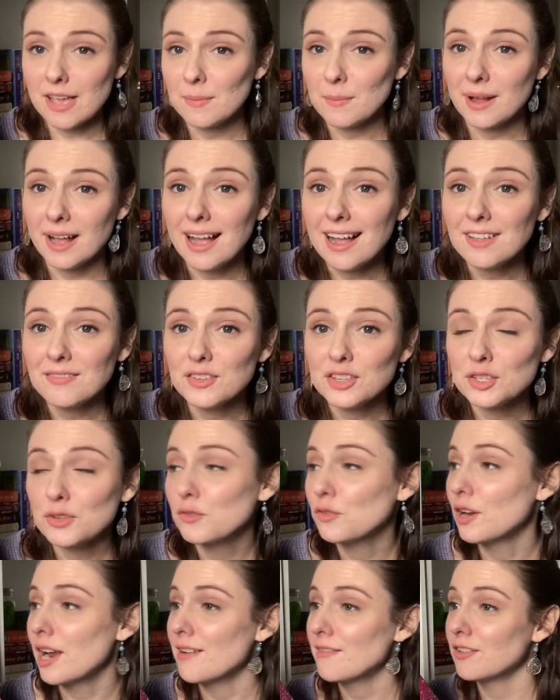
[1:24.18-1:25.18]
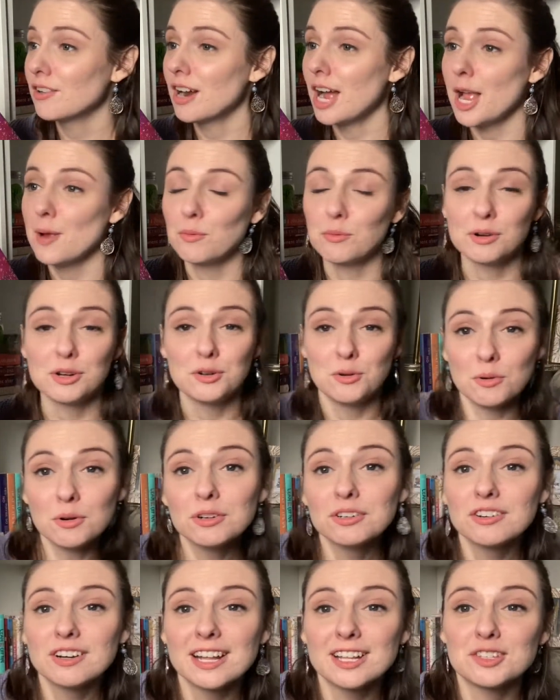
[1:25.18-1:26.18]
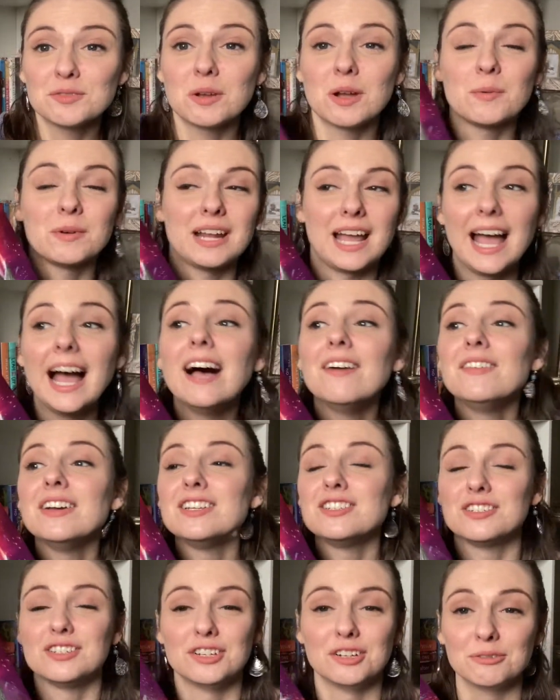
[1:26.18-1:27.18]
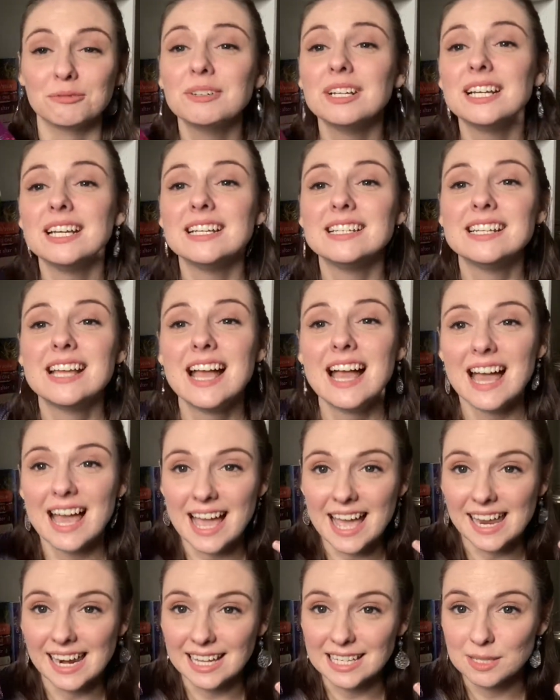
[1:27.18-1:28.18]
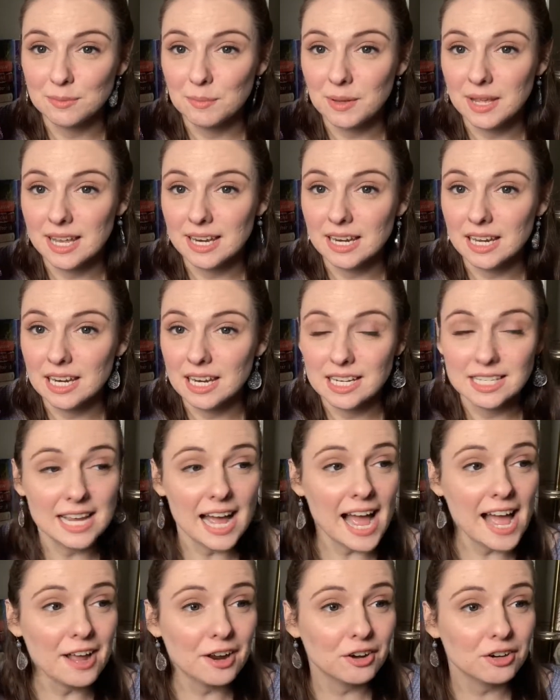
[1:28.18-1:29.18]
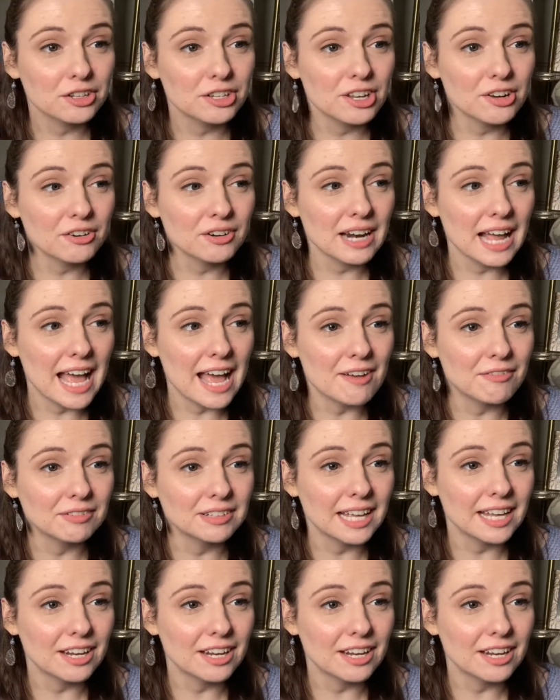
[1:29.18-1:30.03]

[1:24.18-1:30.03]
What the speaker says: I've had my eye on this forever. I pre-ordered it so I would have it to read, and it's been an entire year and a half